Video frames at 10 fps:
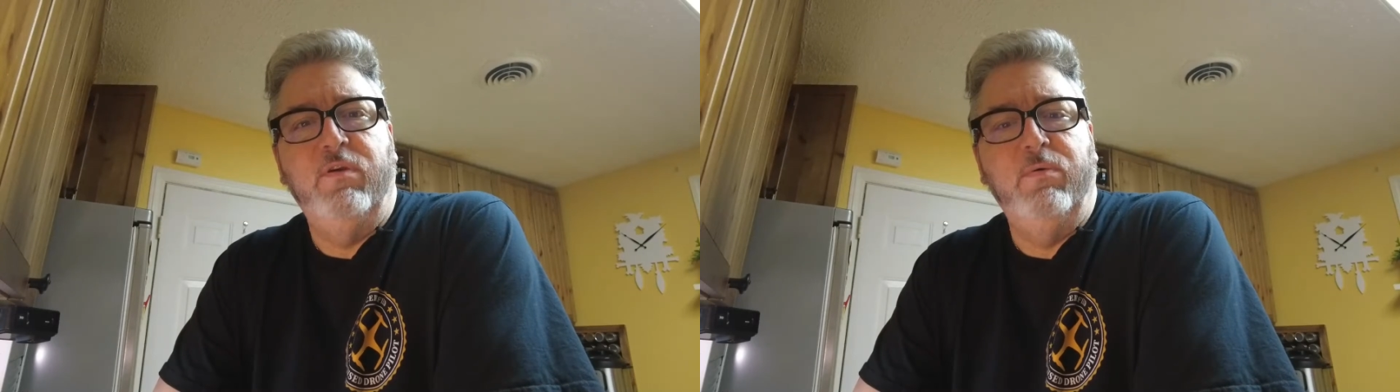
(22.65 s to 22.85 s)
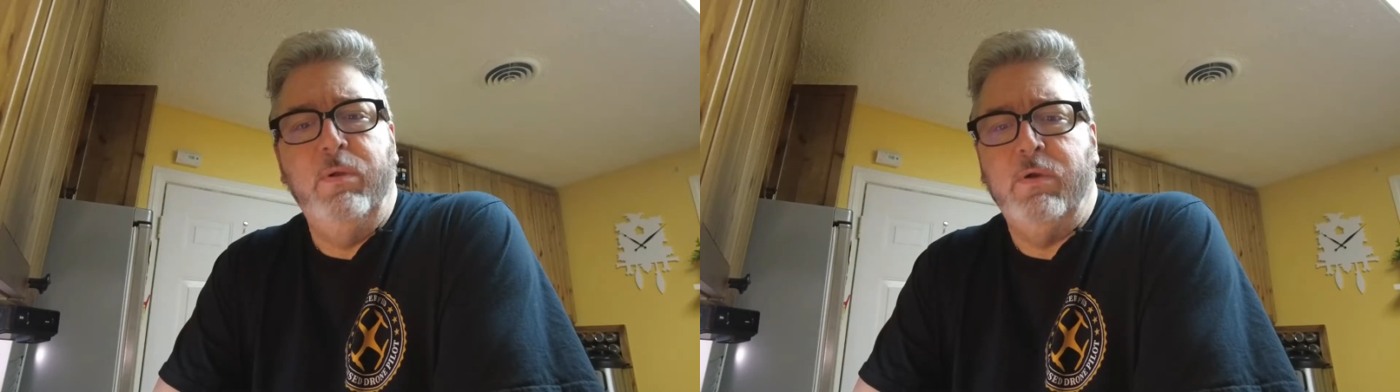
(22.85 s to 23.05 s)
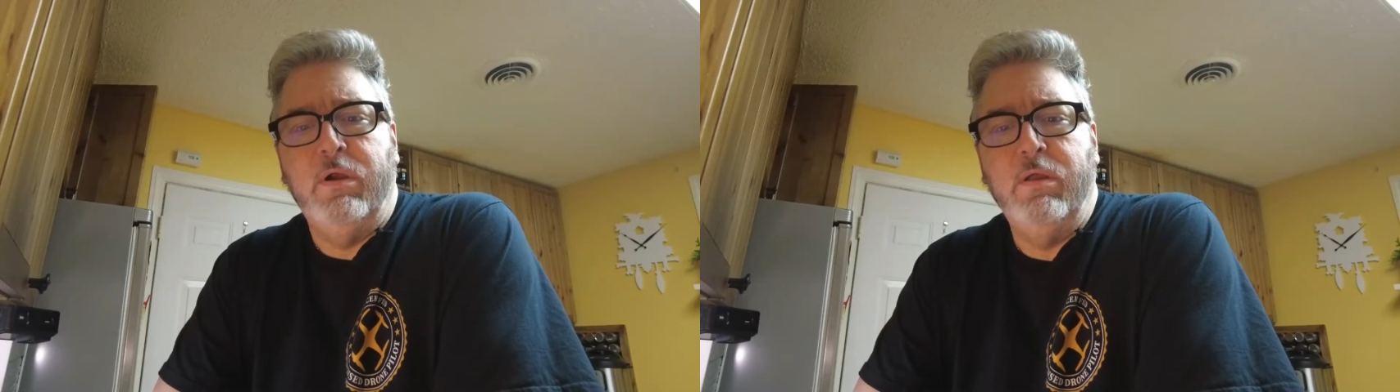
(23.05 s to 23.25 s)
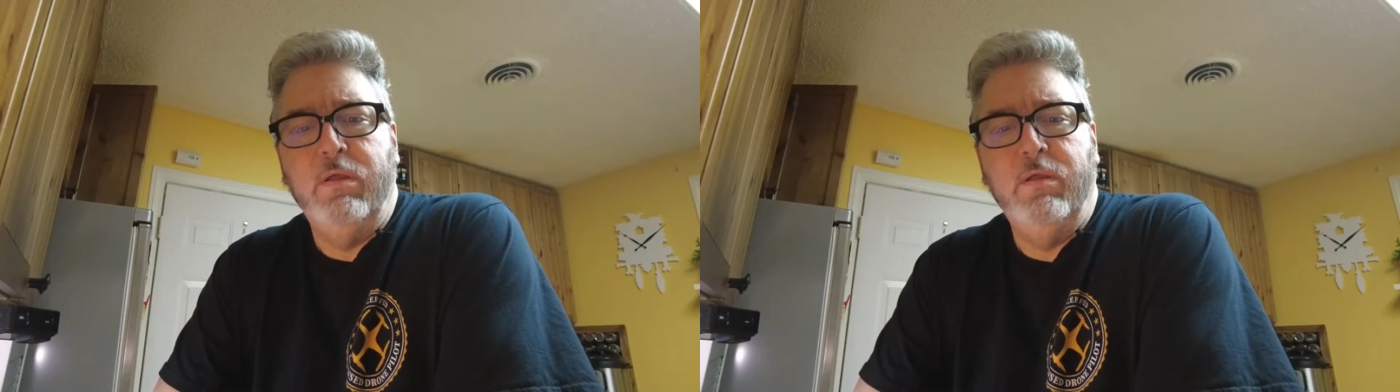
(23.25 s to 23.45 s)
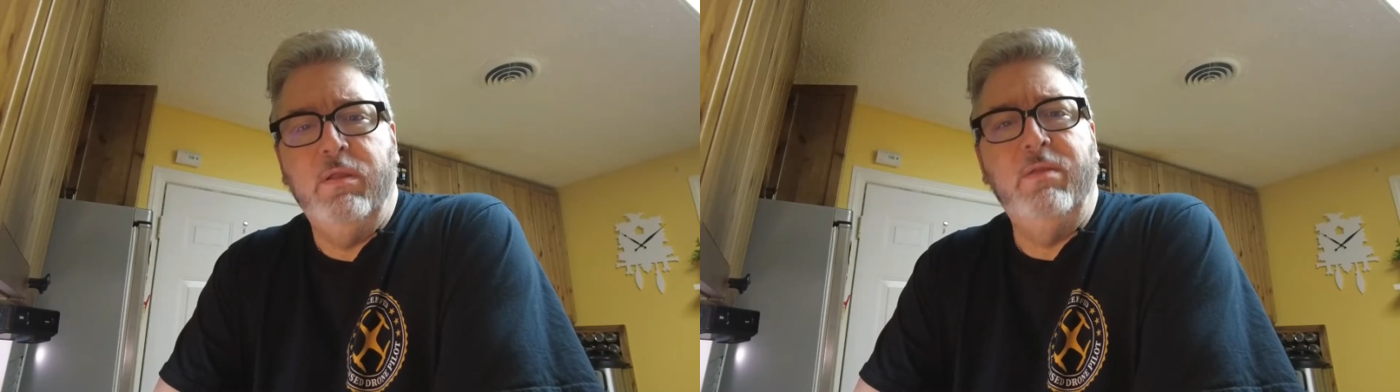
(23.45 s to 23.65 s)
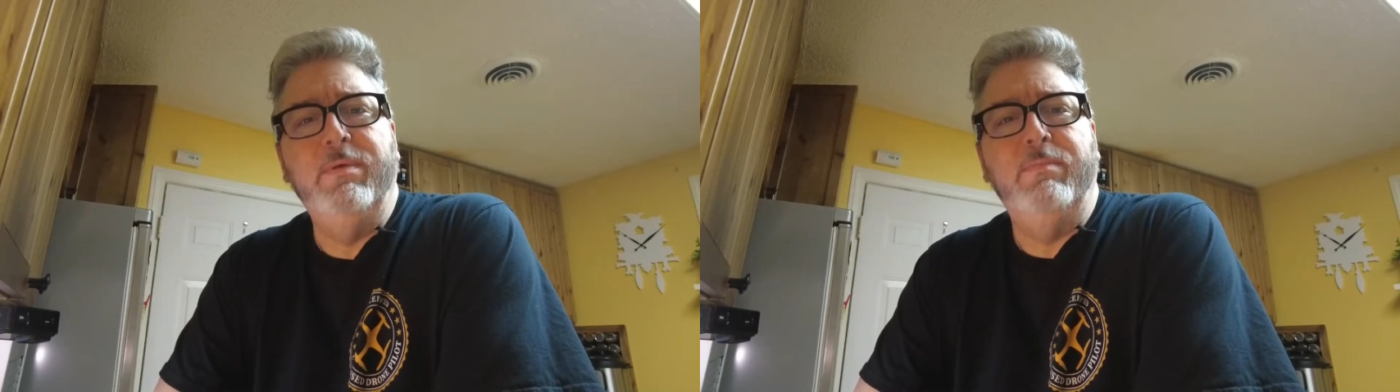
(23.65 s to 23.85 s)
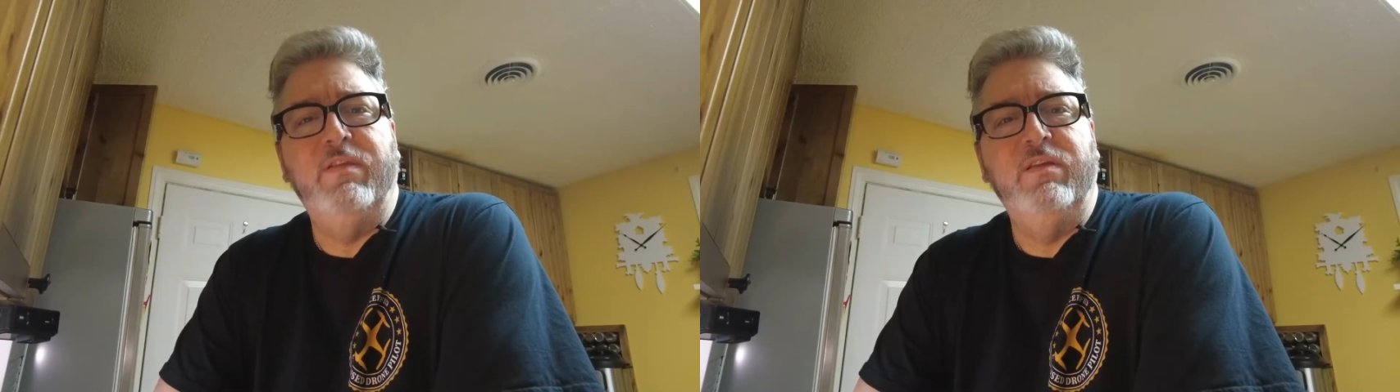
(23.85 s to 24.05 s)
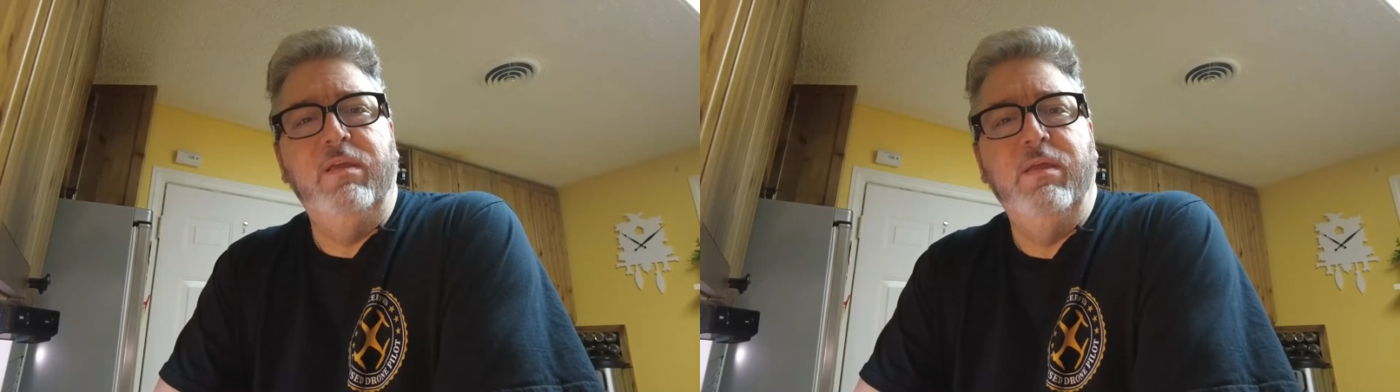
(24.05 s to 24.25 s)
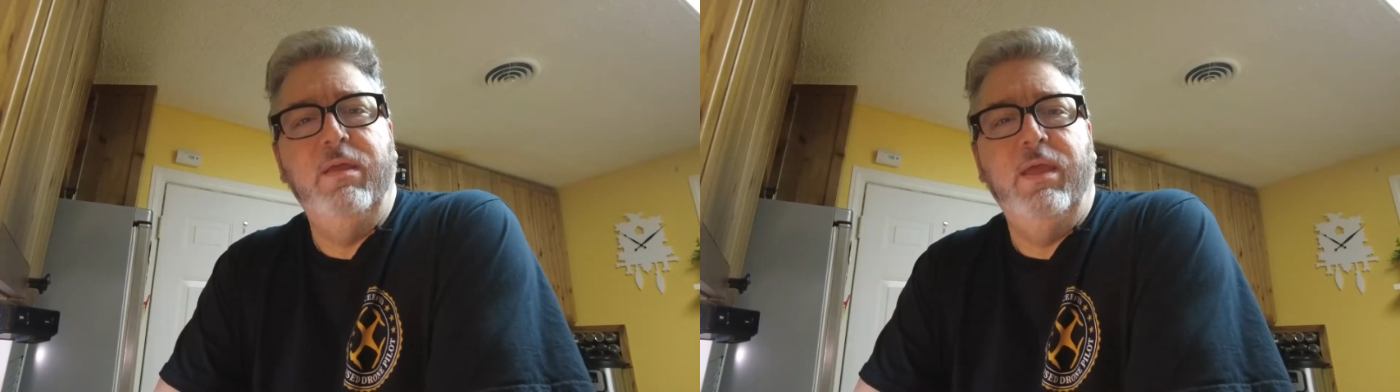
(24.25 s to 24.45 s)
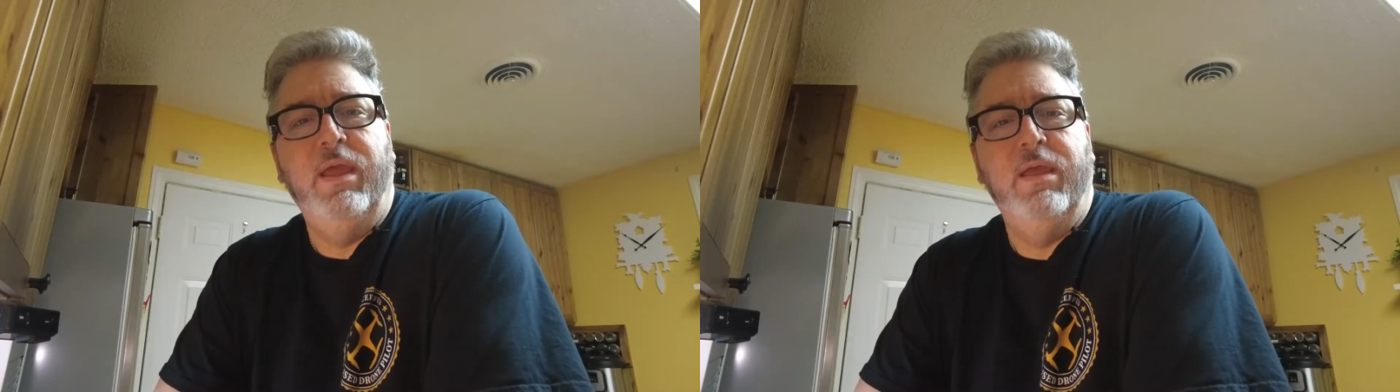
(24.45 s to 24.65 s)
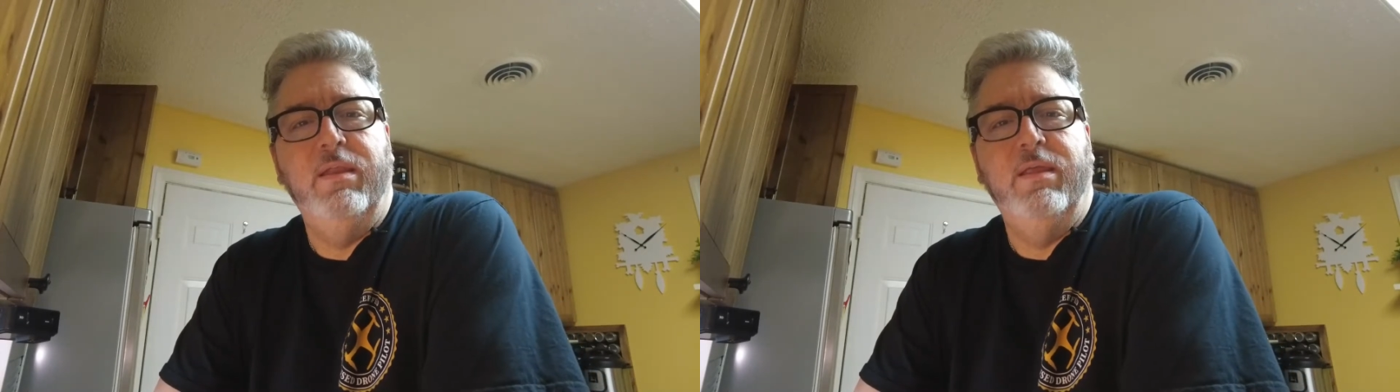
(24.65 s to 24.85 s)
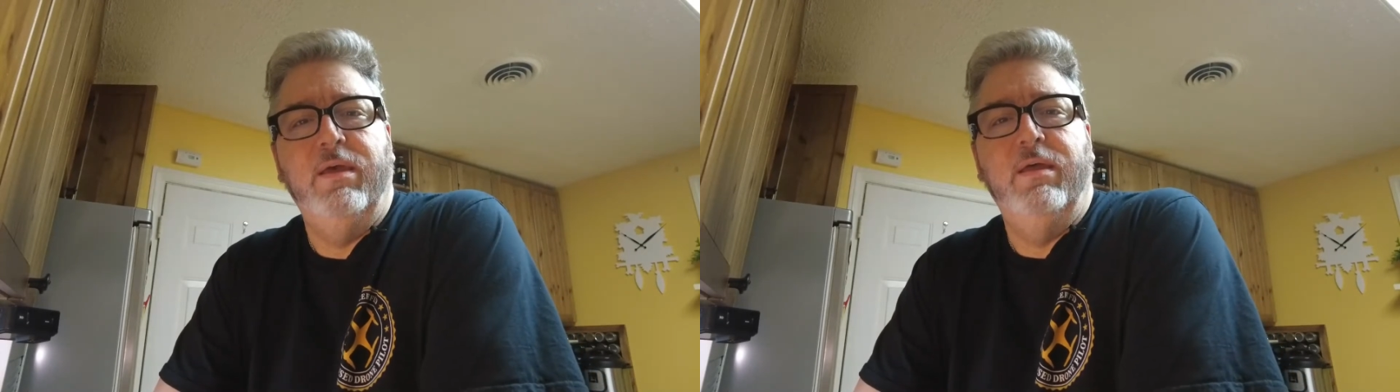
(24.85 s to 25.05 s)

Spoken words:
so we were a little bit busy, and